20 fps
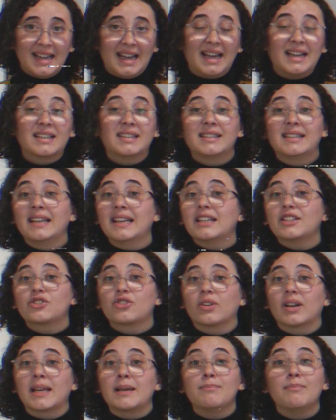and could
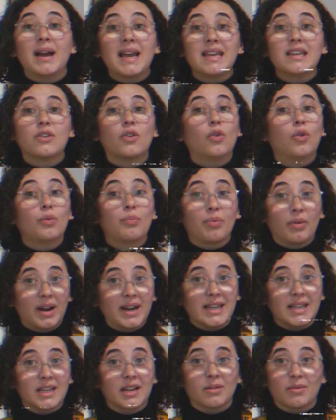literally make or
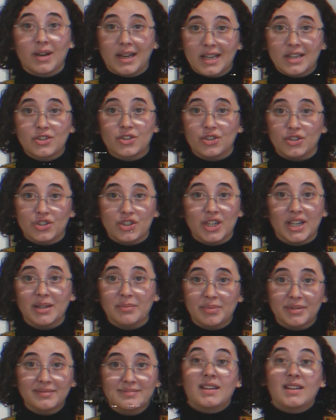break a relationship.